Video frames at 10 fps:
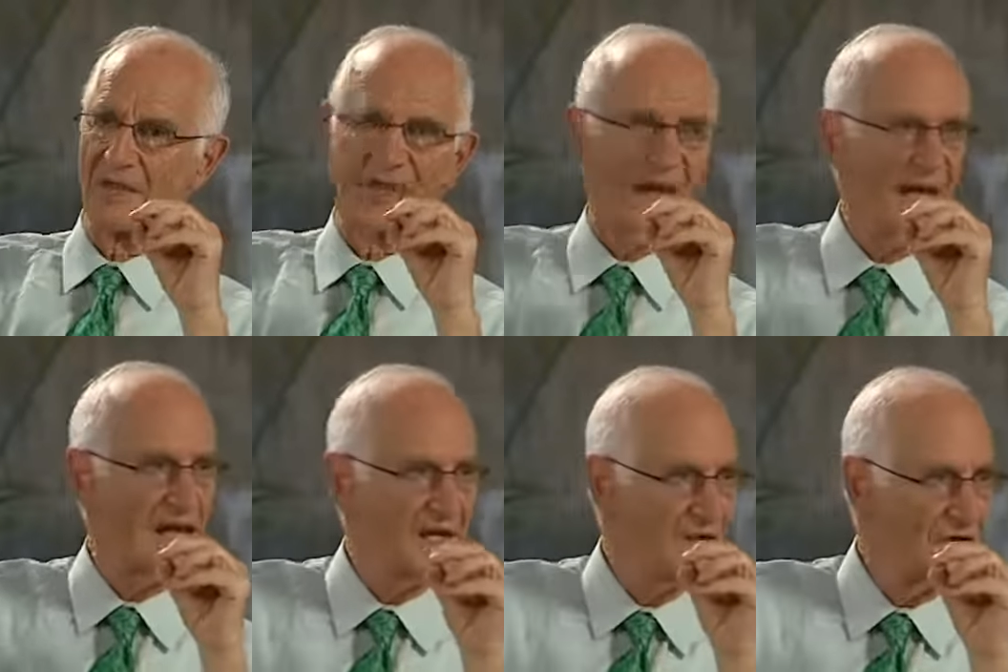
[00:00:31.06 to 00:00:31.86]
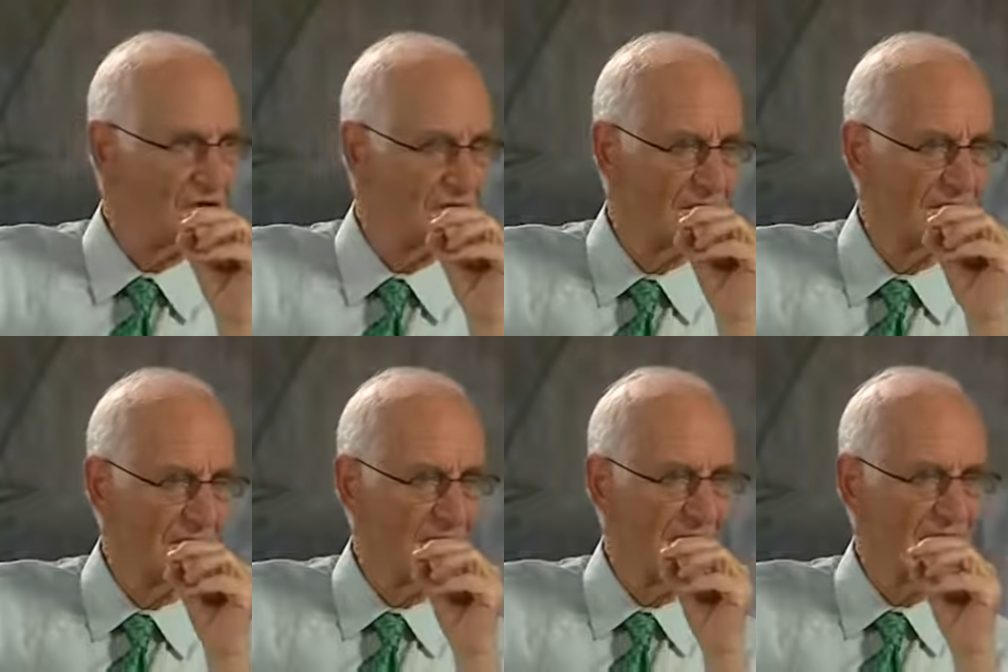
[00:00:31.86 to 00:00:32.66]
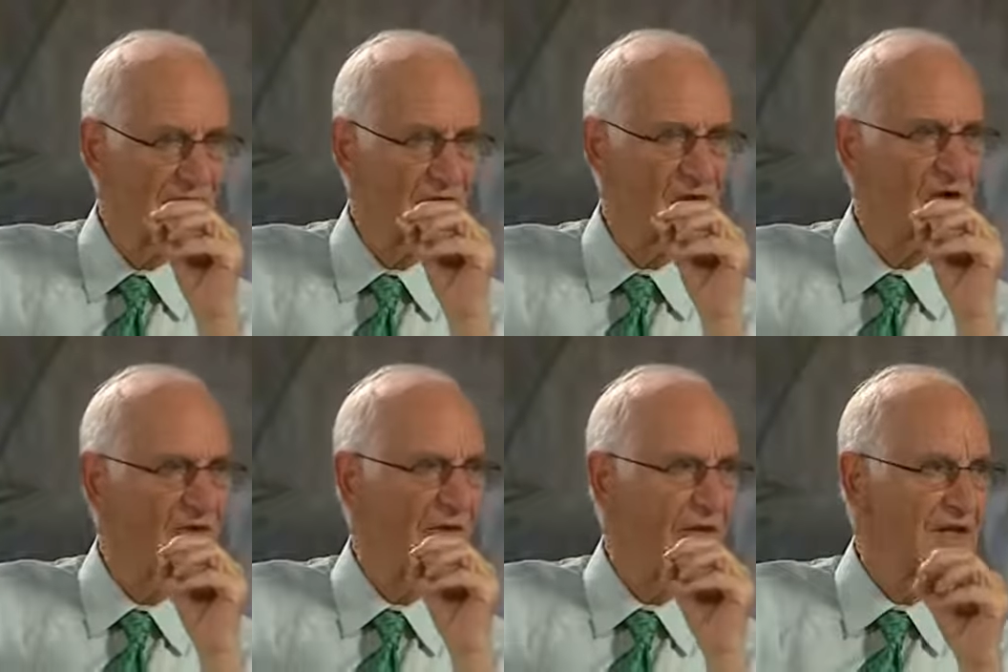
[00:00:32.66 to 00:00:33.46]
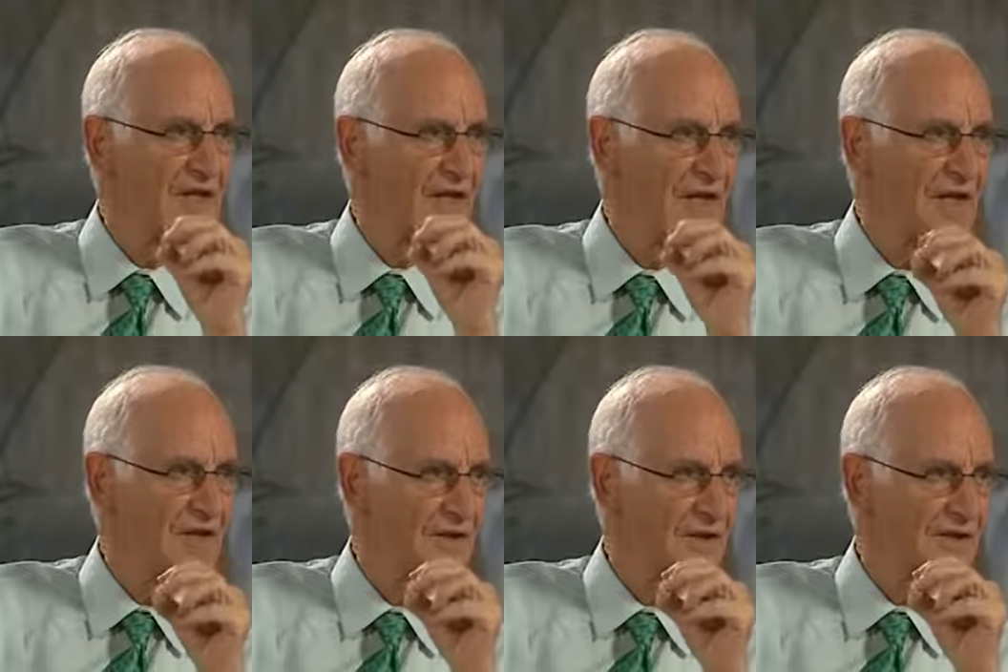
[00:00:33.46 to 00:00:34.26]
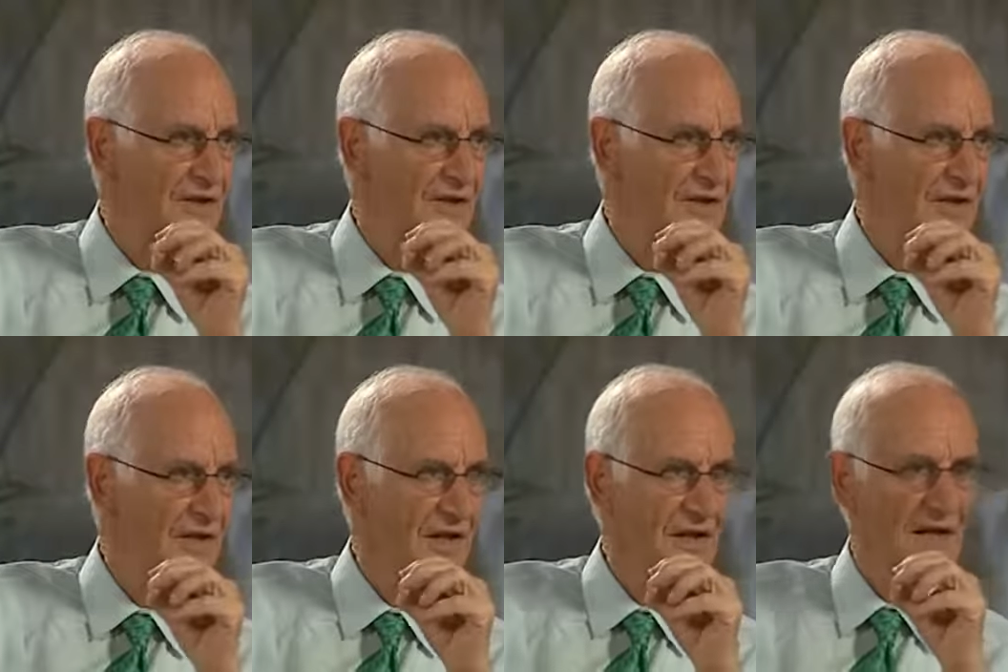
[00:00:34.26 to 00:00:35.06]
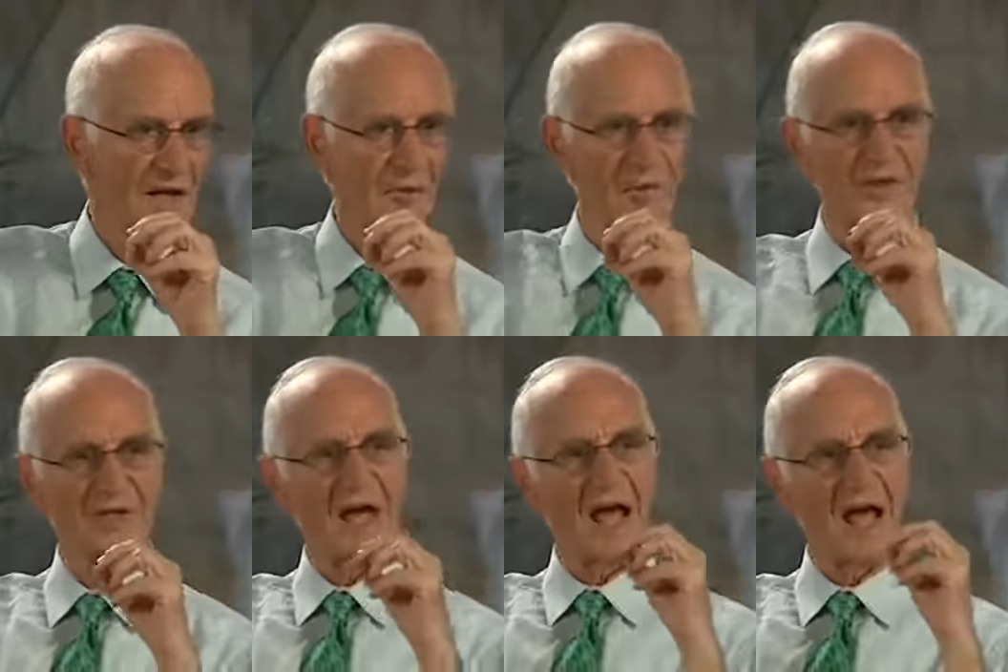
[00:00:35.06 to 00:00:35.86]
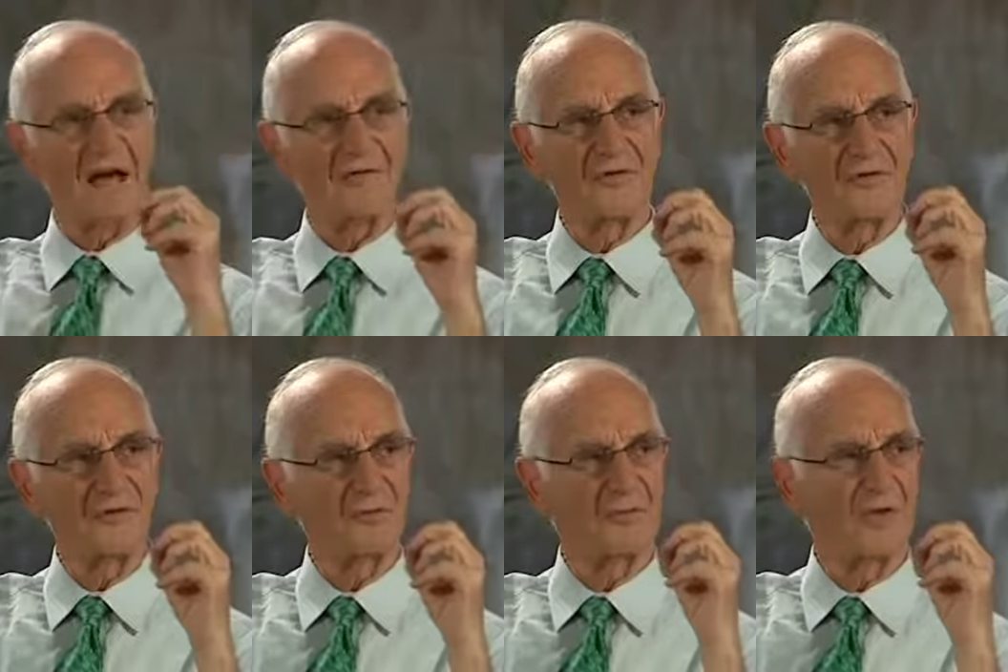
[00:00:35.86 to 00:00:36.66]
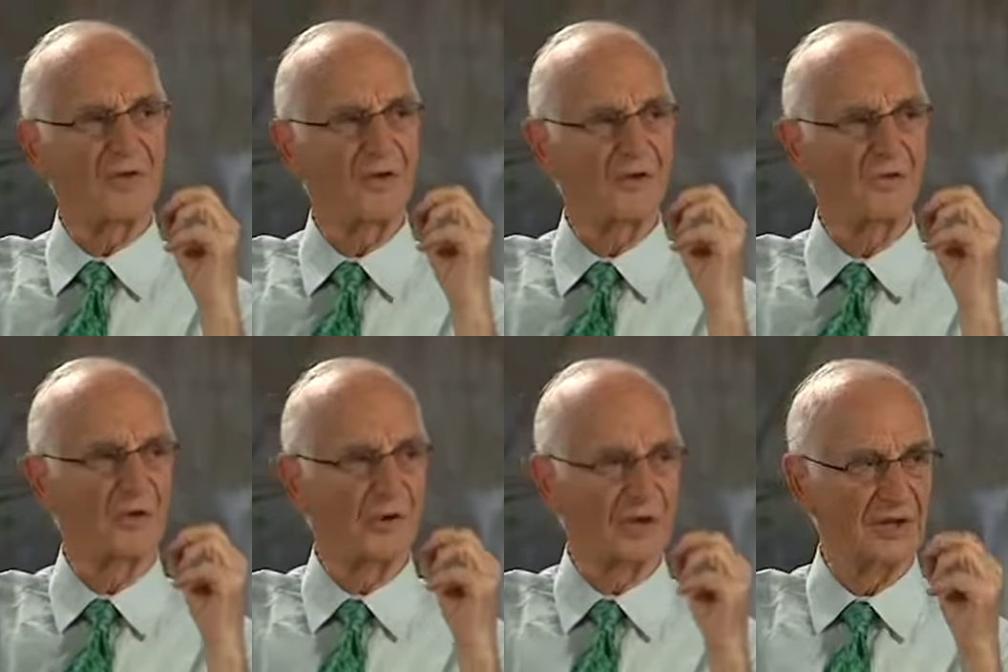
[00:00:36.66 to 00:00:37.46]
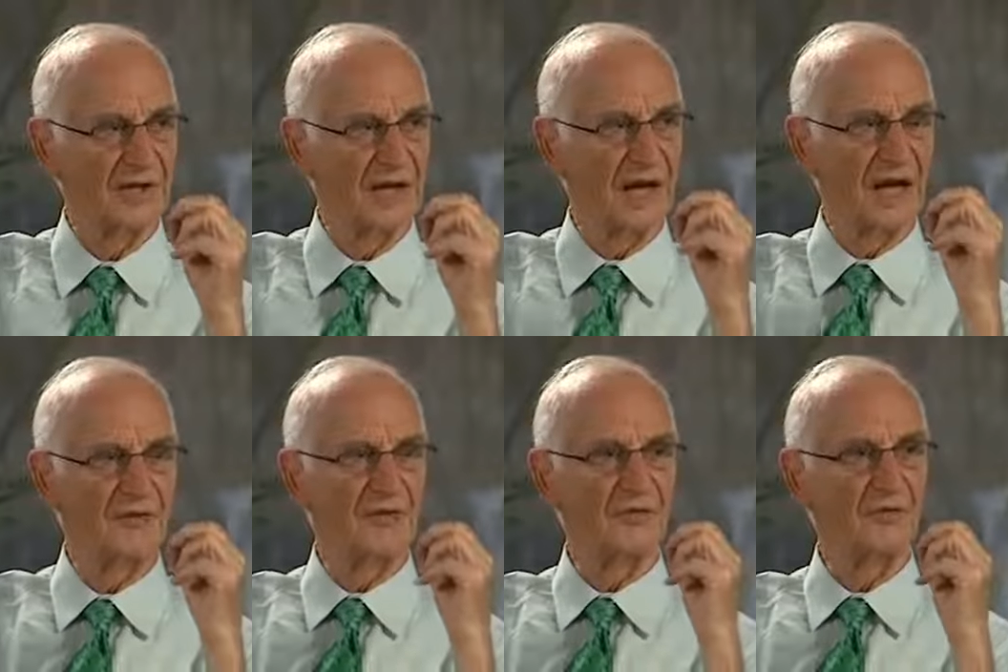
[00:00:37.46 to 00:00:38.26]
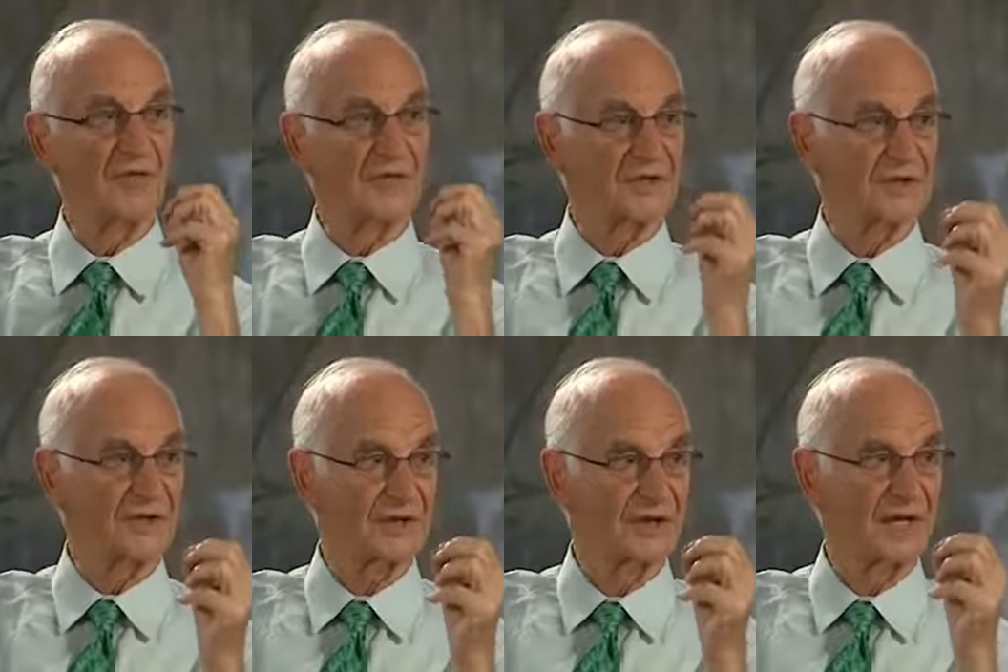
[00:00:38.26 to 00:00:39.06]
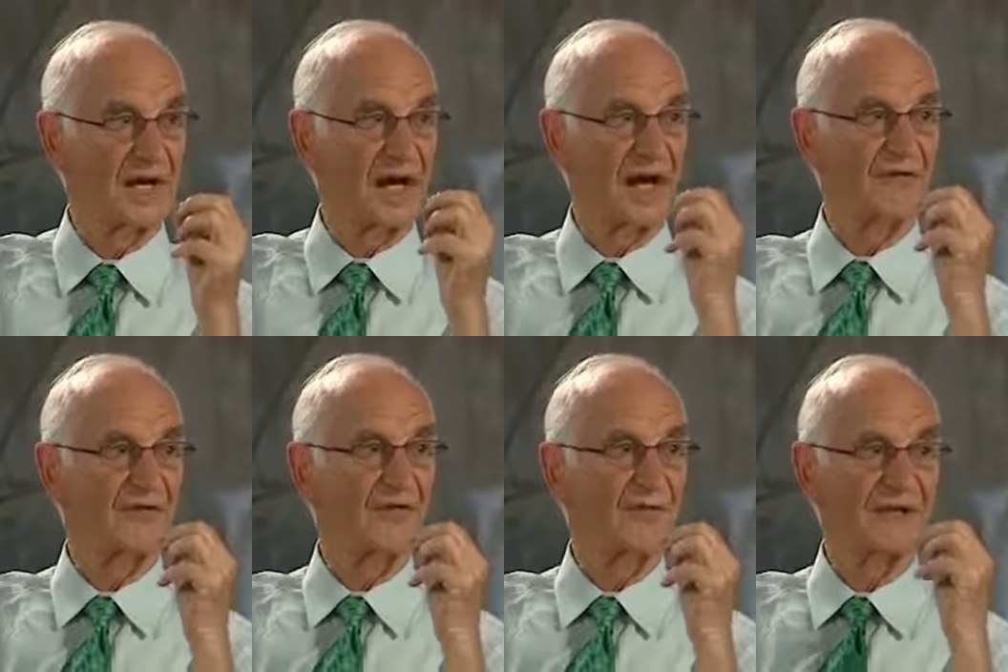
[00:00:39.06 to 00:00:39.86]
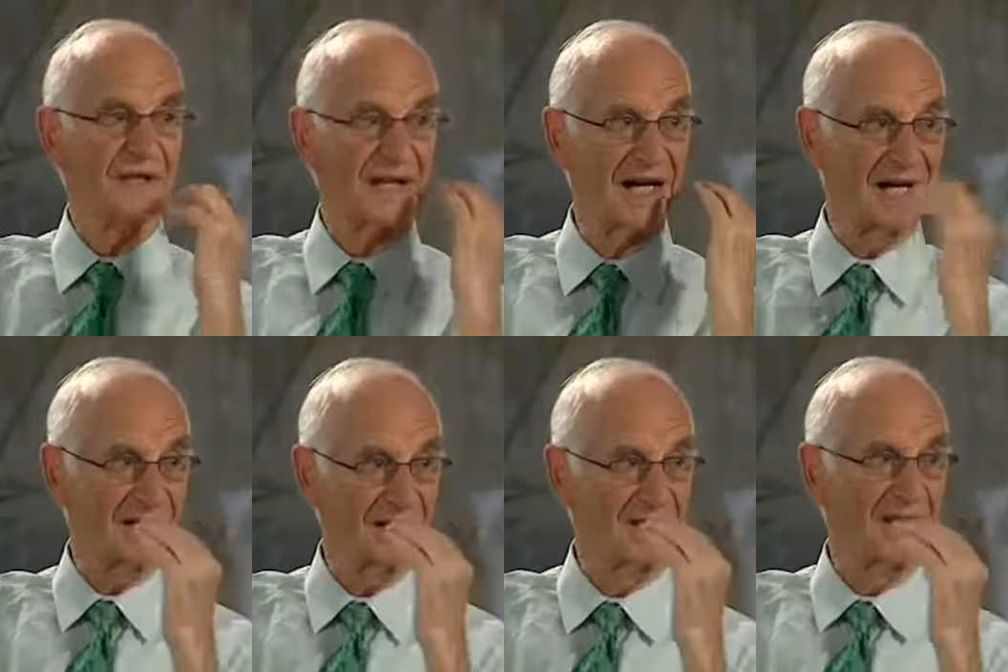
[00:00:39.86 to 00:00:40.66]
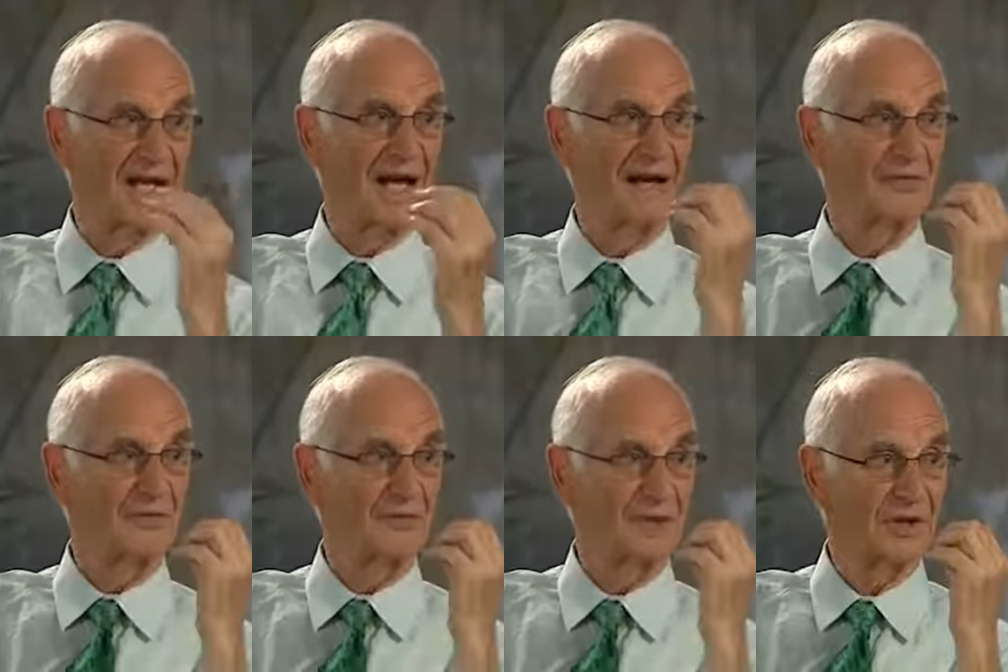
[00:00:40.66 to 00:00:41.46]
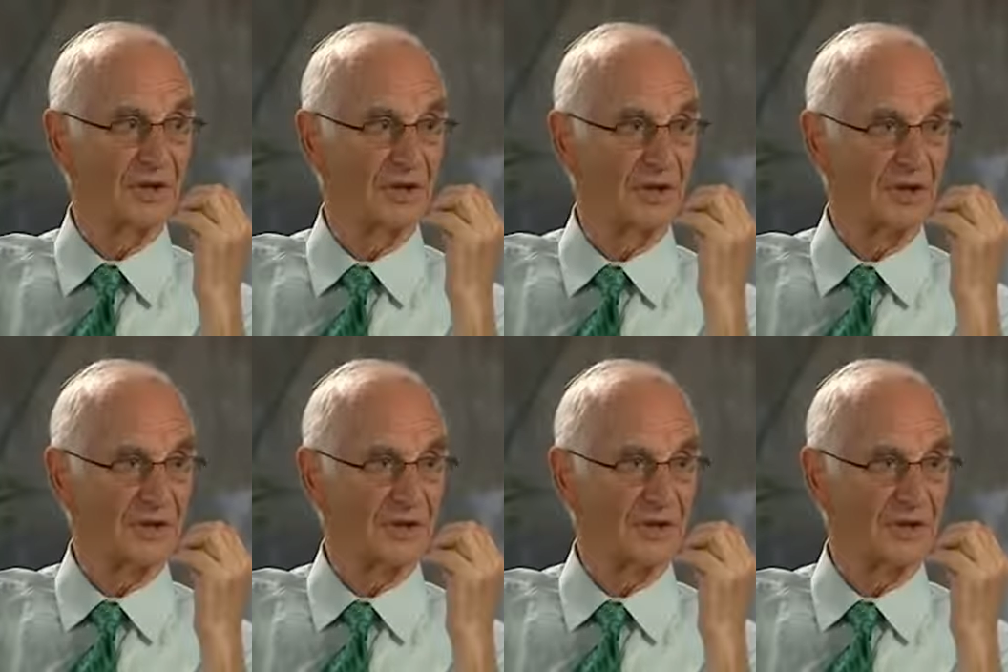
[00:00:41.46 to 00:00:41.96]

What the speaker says: the age, it's the initiations. In other words, have you been through it? Have you risked? Have you been cut? Have you been,